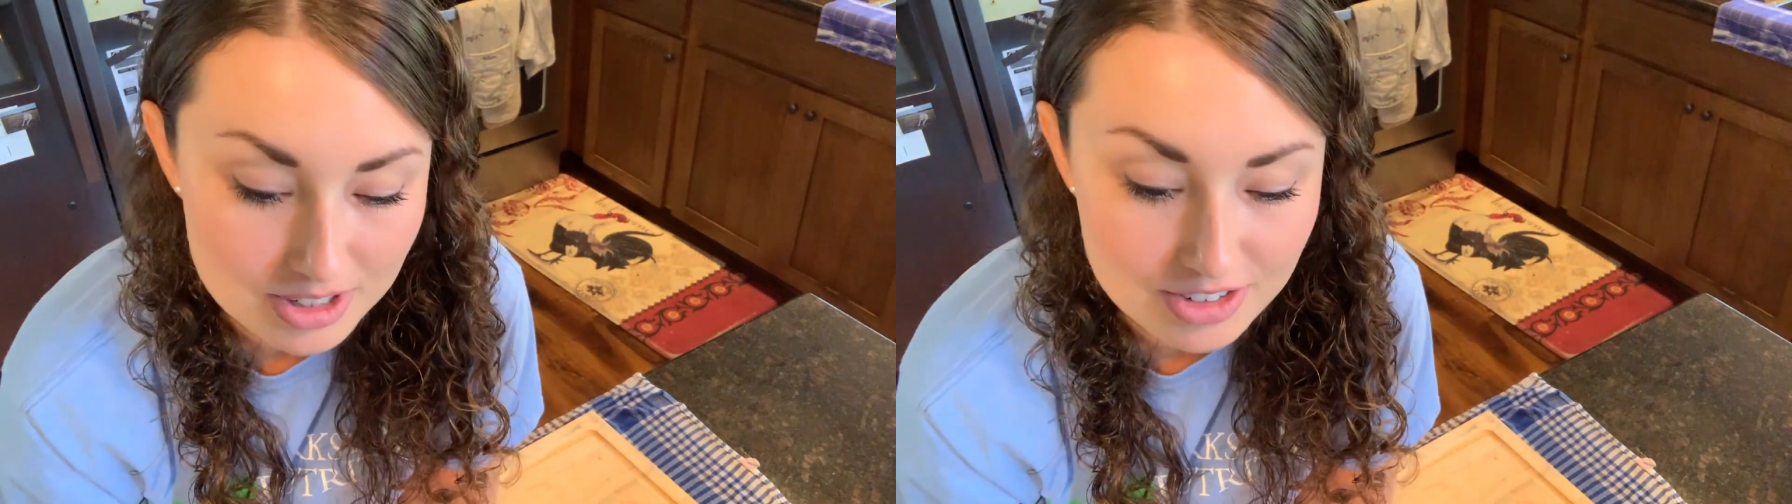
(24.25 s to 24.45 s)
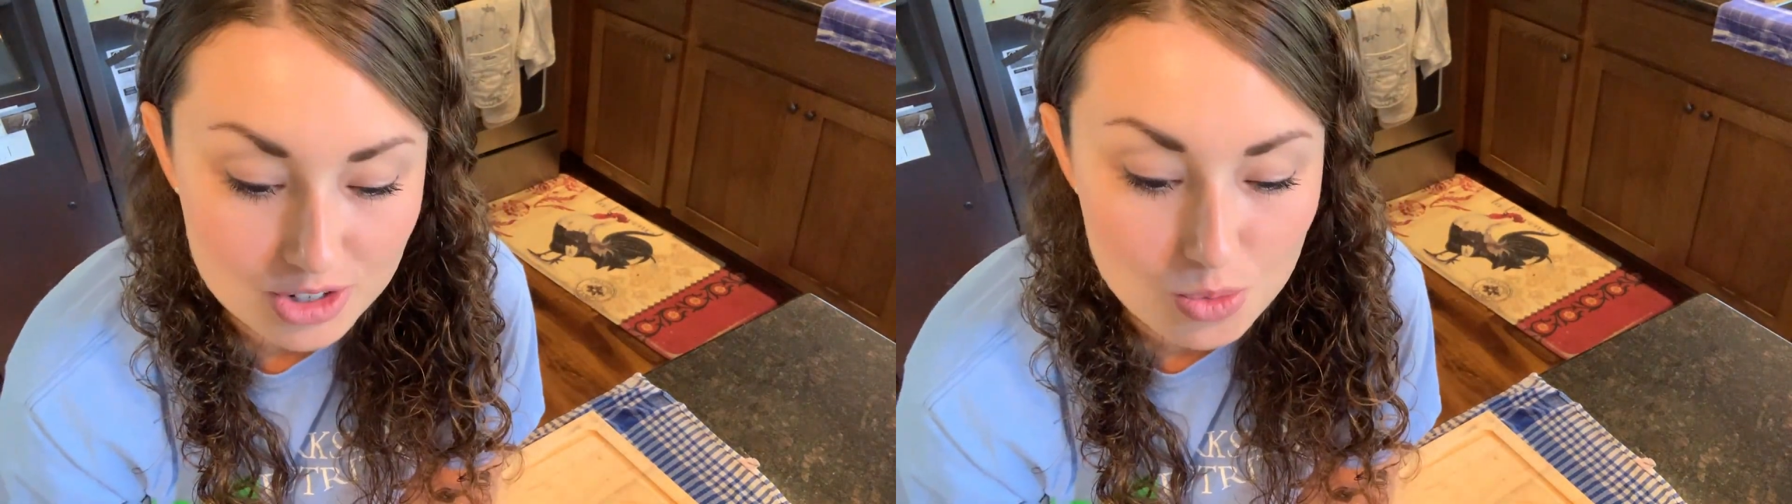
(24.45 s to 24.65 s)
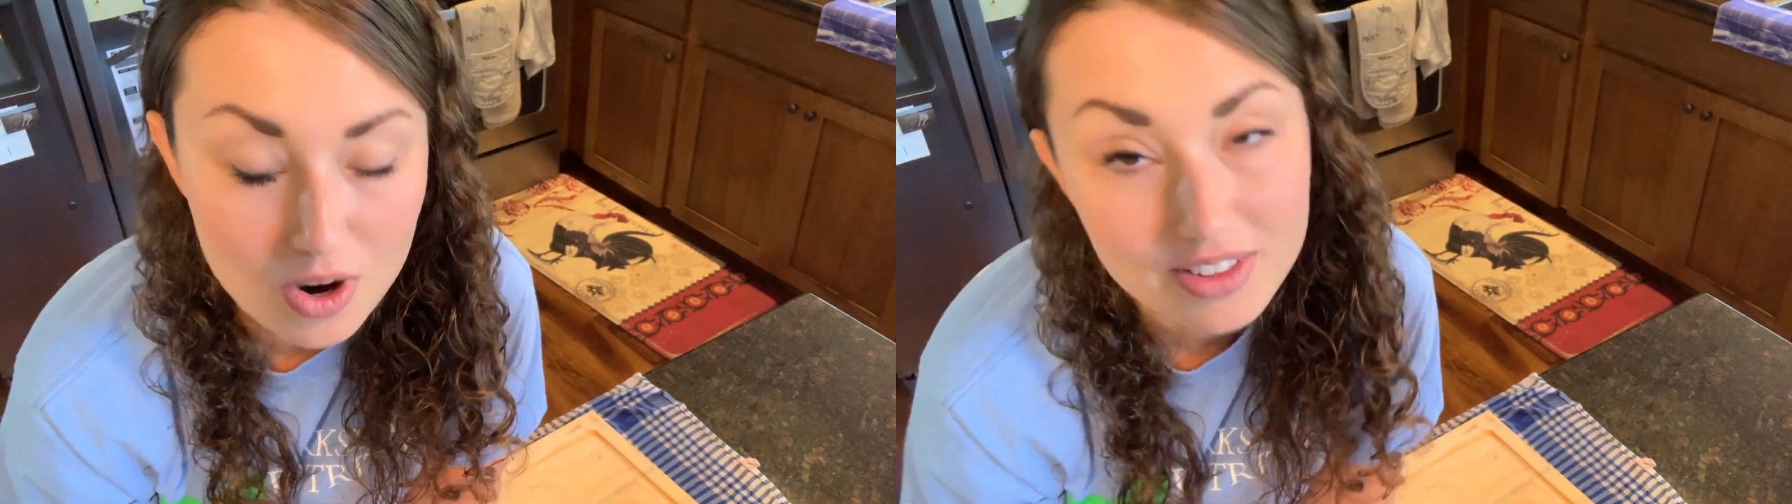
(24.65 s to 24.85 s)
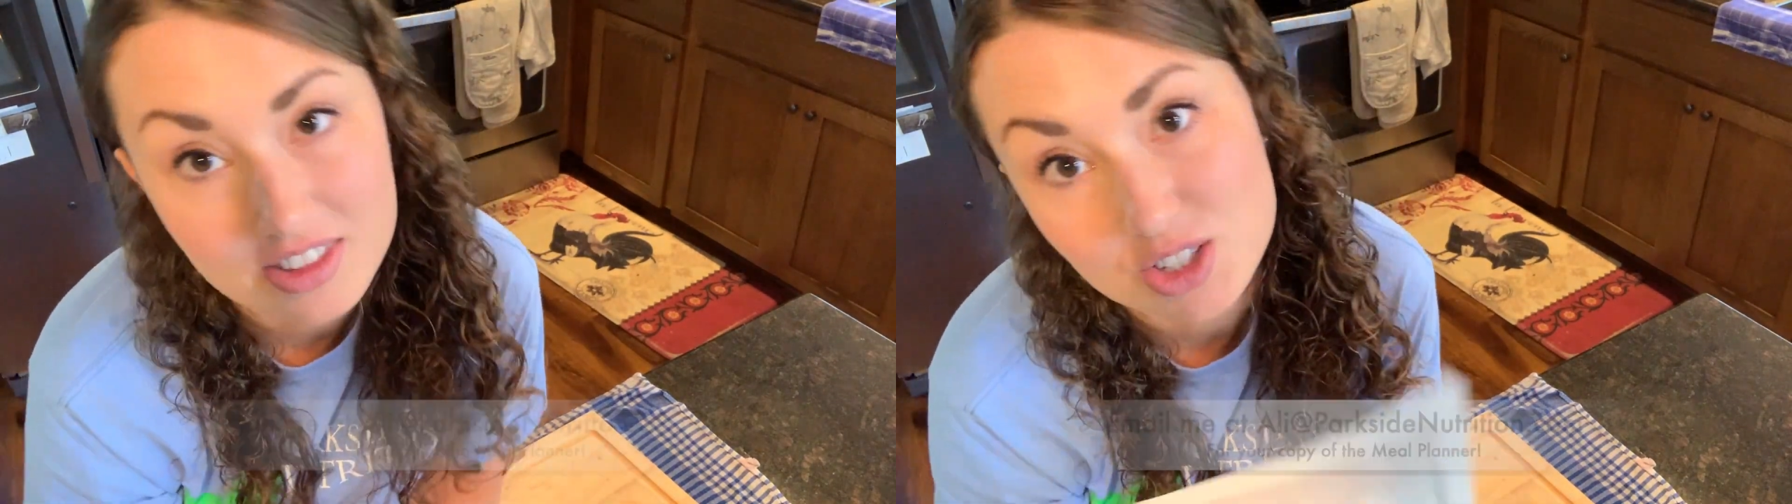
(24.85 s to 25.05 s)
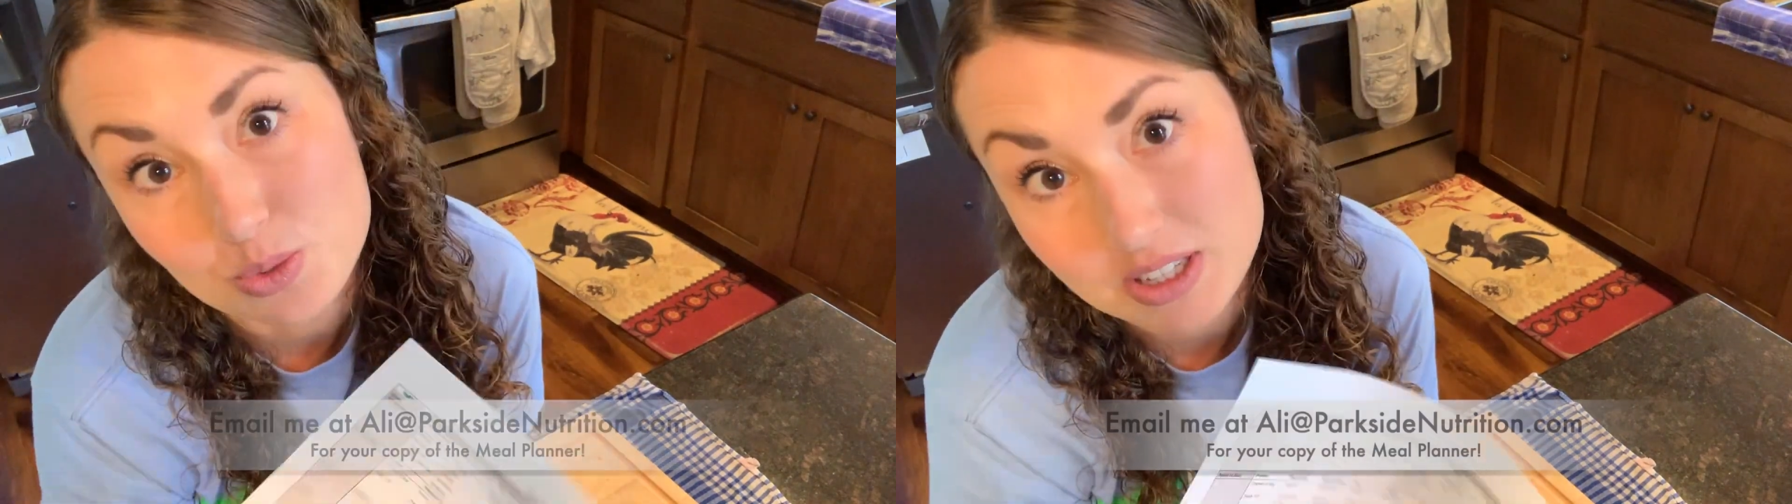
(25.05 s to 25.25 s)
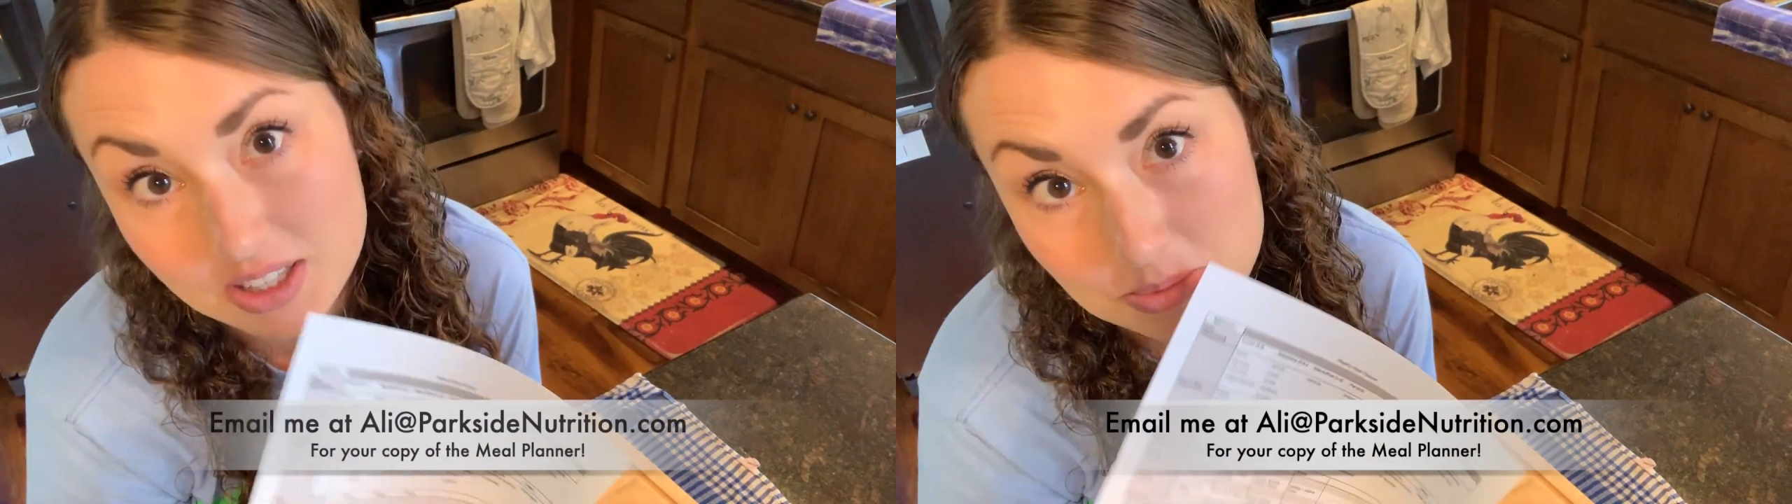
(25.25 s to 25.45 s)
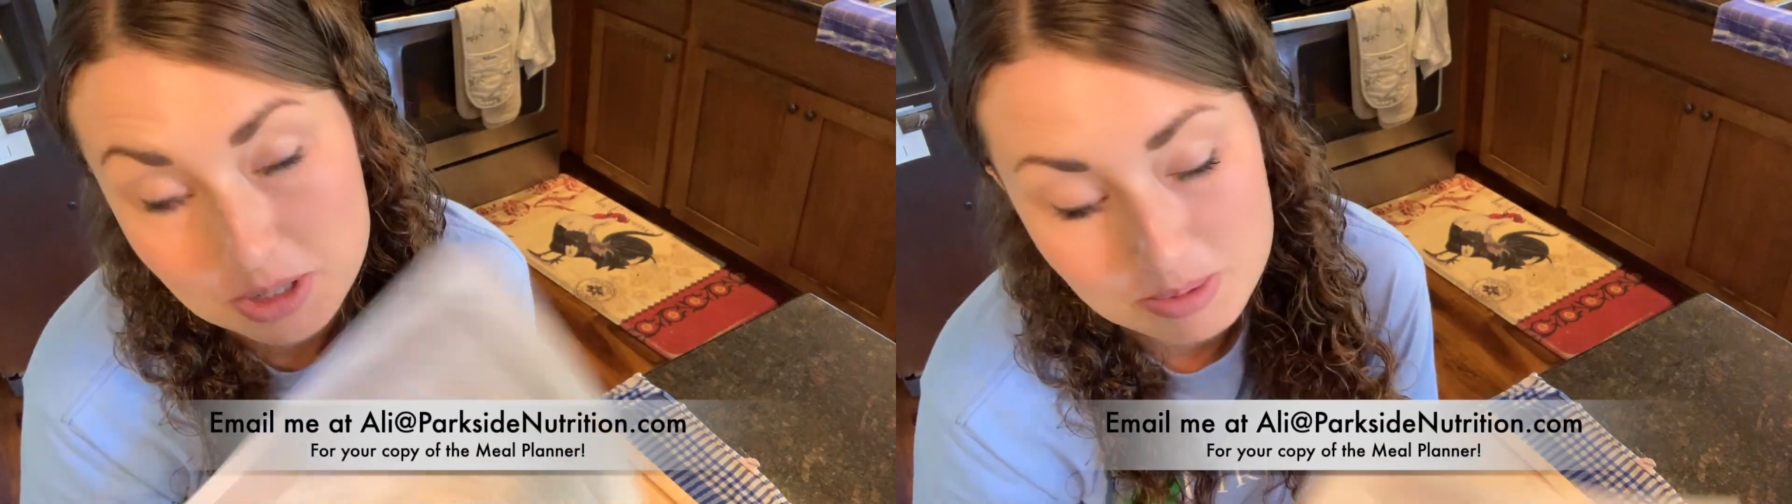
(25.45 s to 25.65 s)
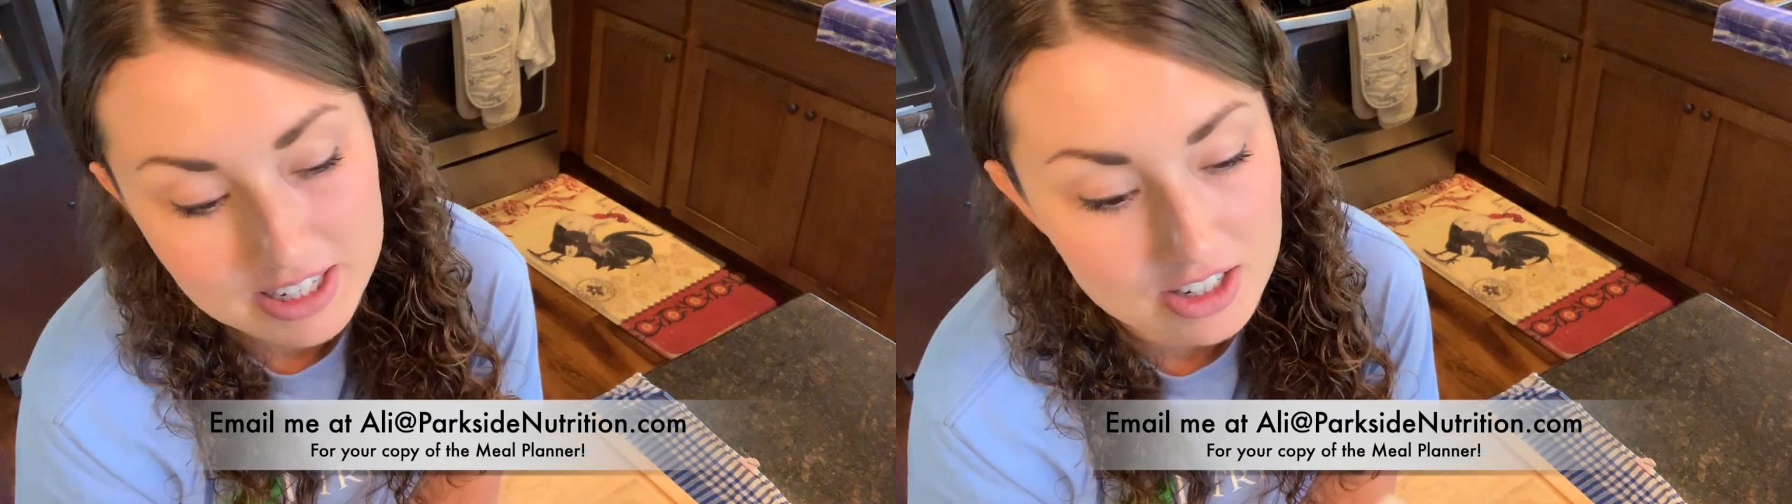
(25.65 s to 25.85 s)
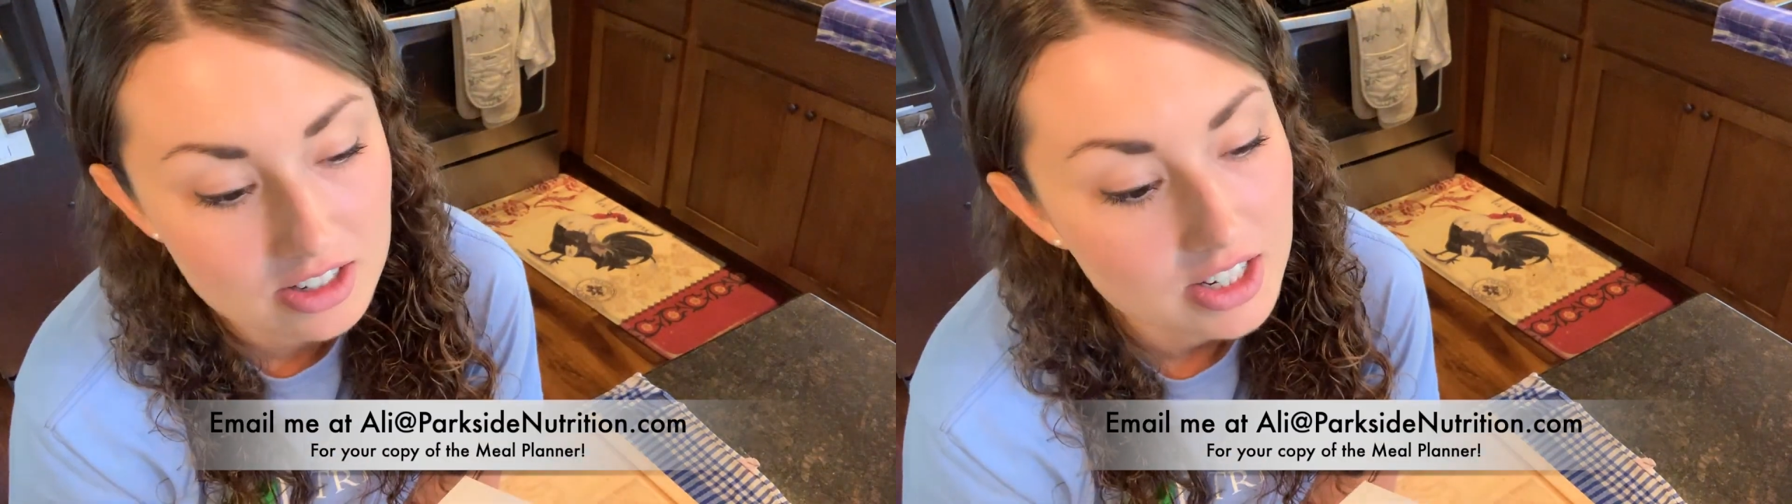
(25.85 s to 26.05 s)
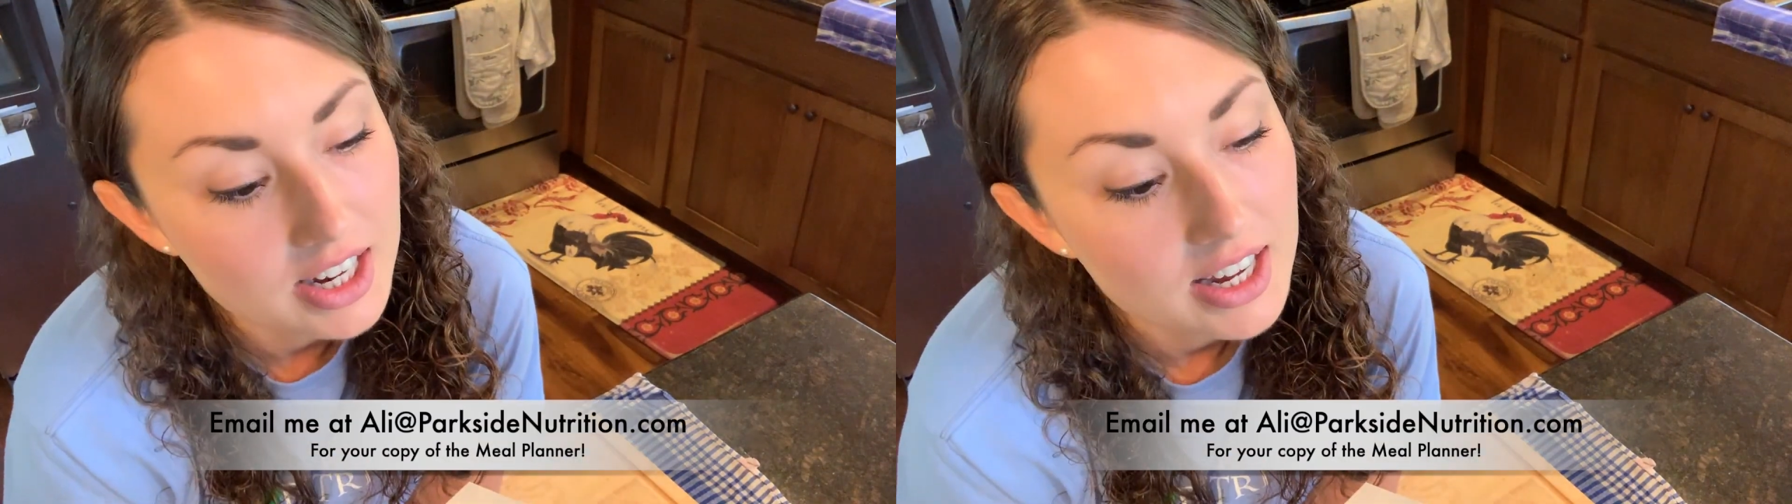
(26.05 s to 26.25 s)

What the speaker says: And if you want this weekly meal planner,